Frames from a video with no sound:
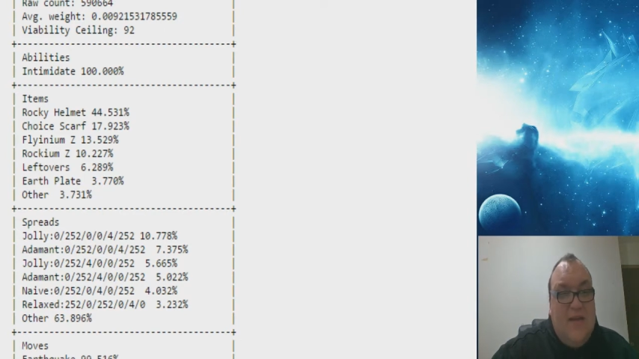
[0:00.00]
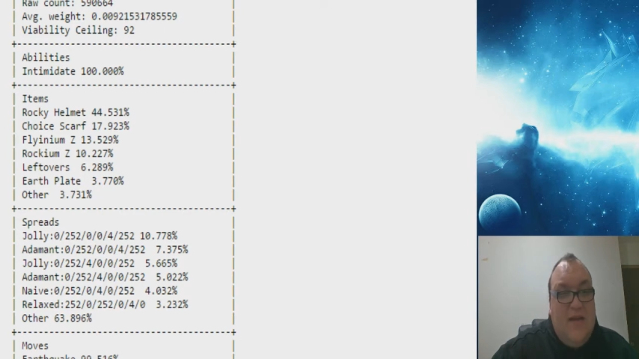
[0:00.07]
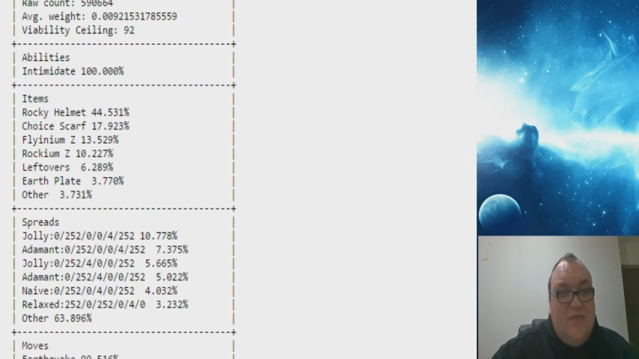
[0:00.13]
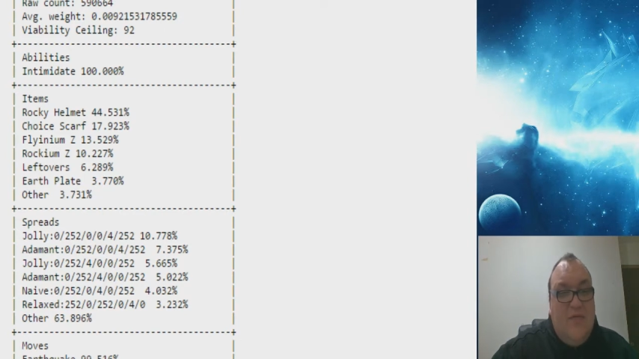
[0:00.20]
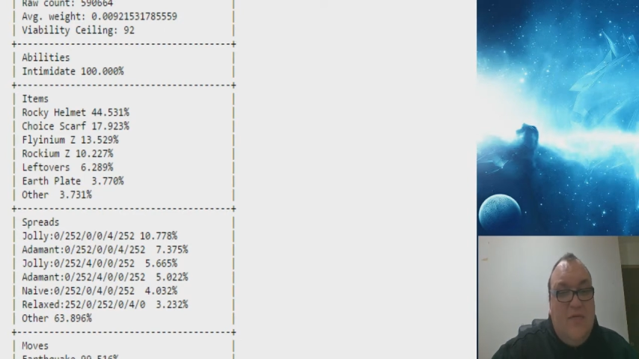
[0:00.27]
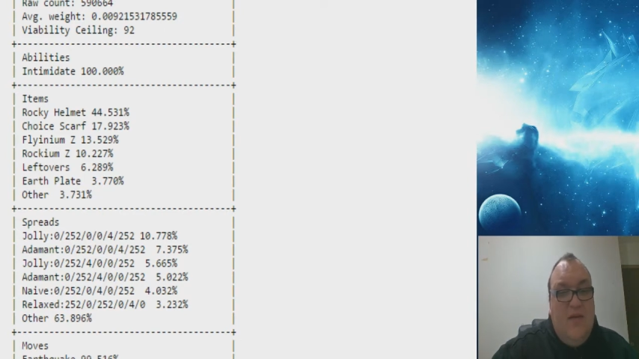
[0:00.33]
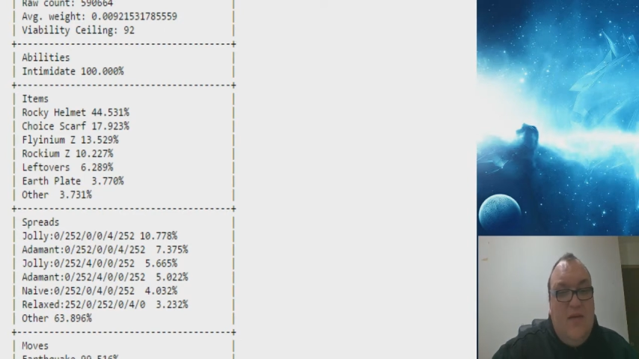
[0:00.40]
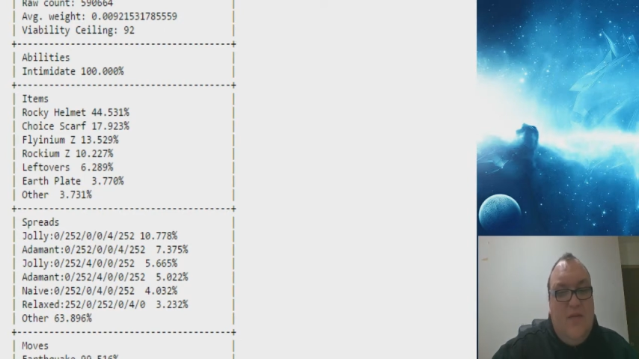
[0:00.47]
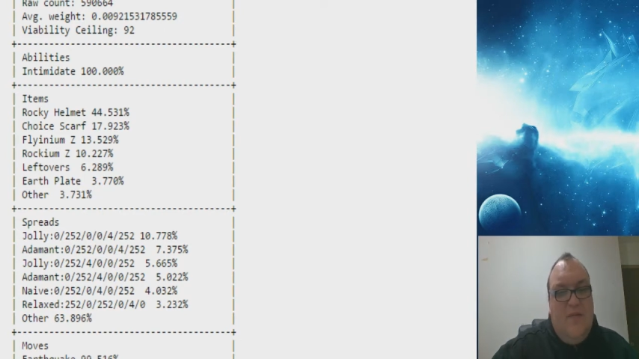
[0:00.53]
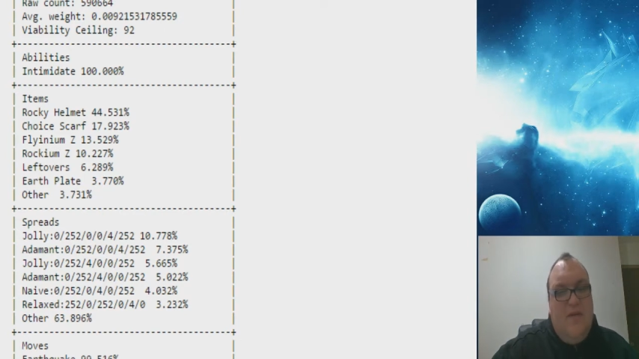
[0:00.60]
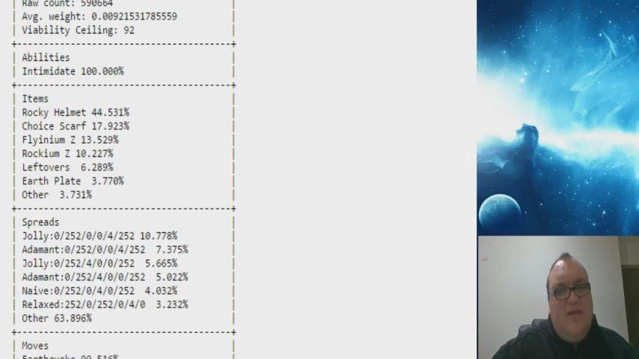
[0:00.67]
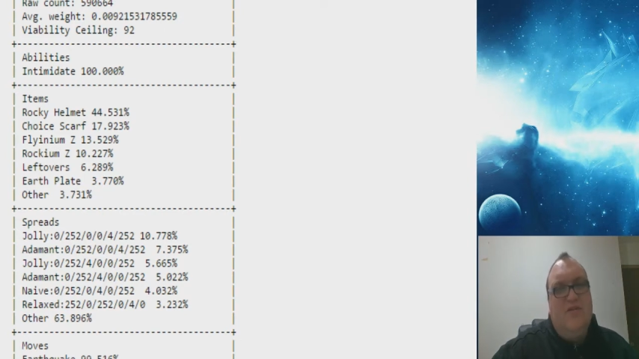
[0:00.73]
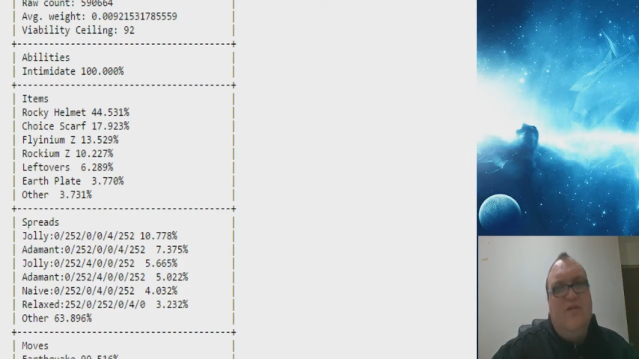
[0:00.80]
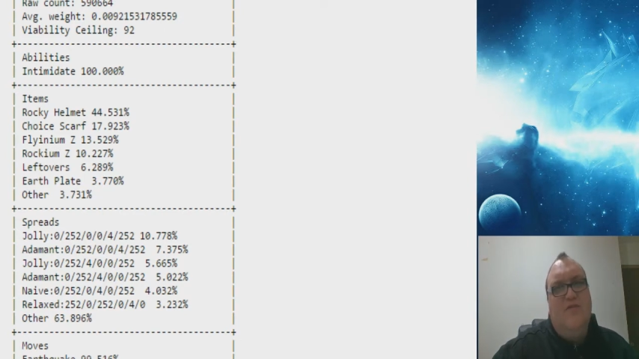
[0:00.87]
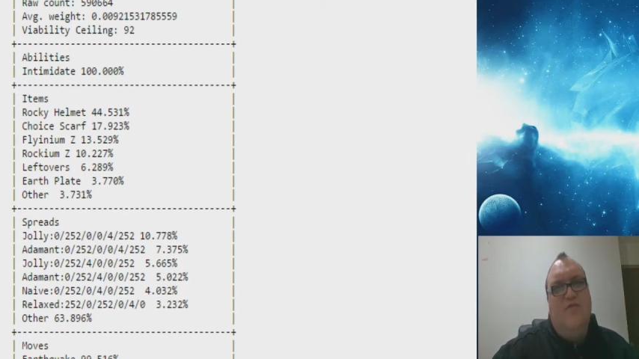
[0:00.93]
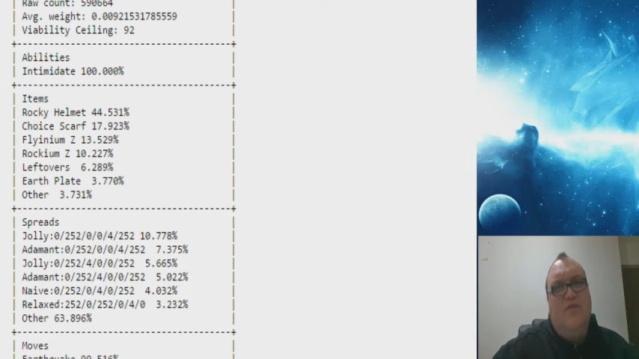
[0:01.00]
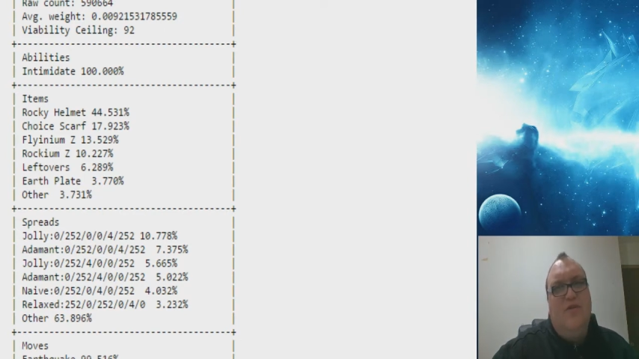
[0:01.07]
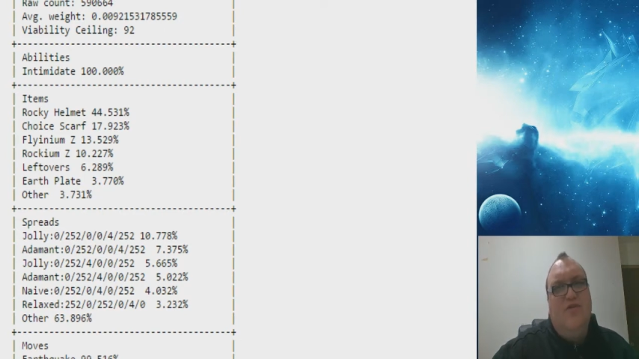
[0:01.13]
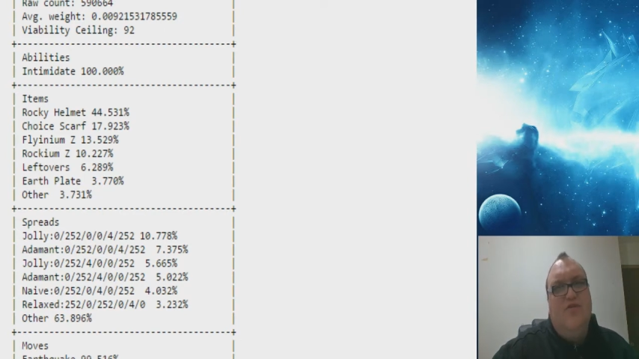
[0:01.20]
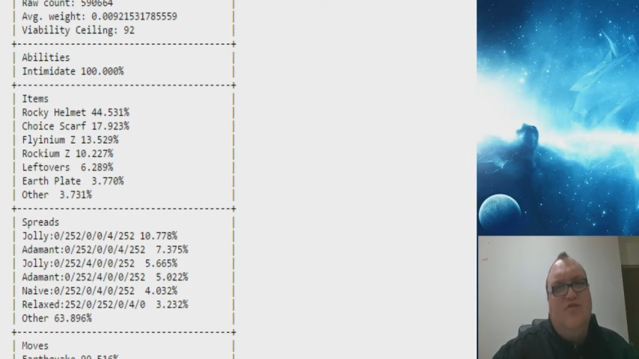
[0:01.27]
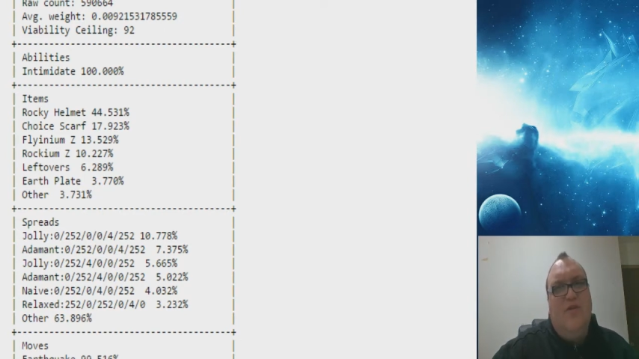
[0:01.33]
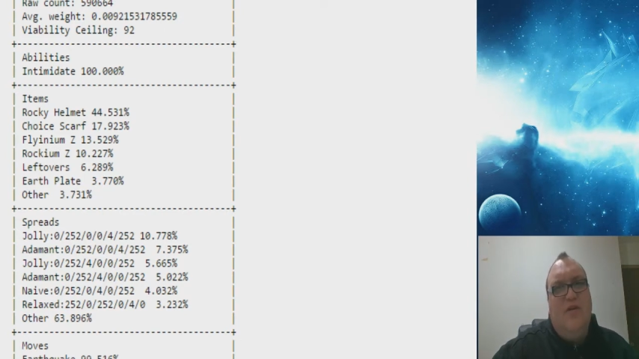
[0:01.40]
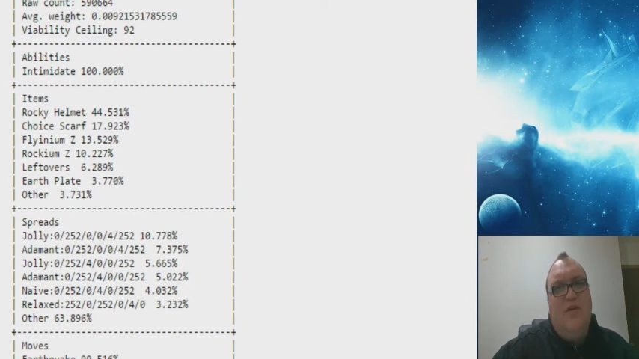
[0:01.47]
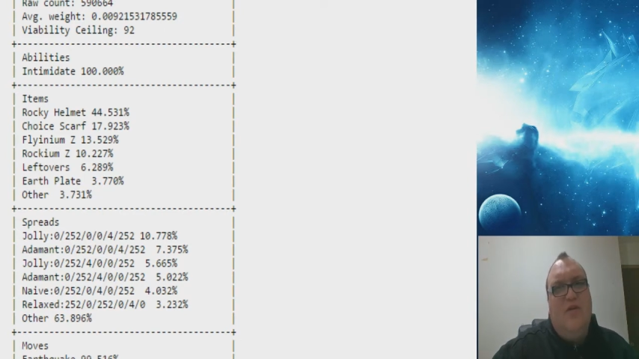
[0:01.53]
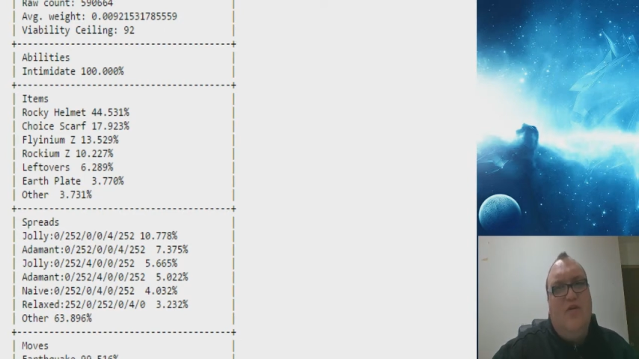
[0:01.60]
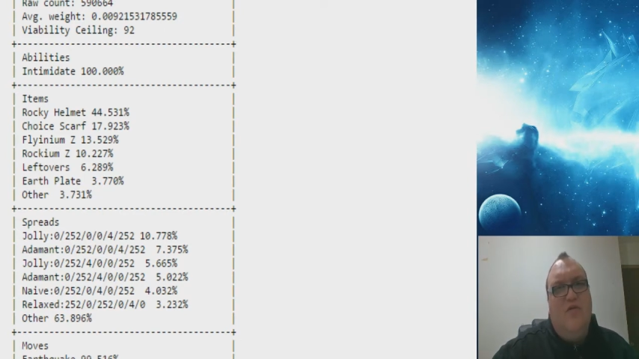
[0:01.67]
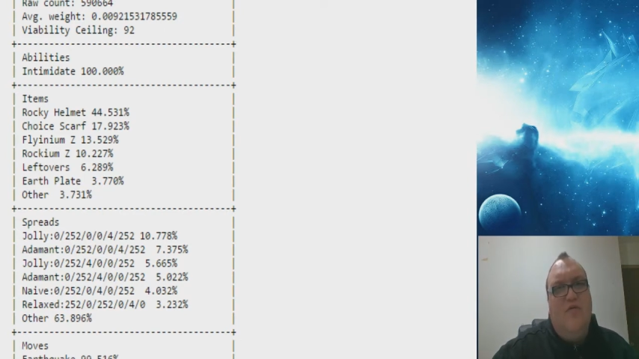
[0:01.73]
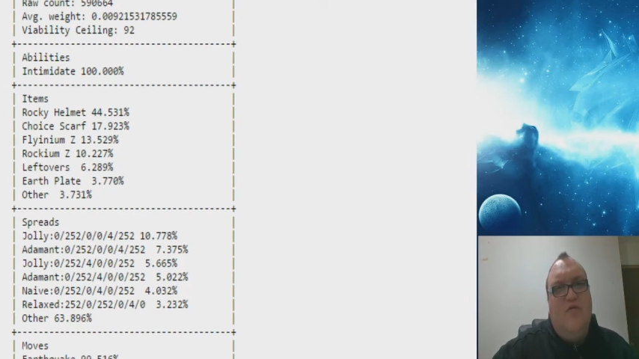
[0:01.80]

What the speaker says: It really depends on what you're trying to go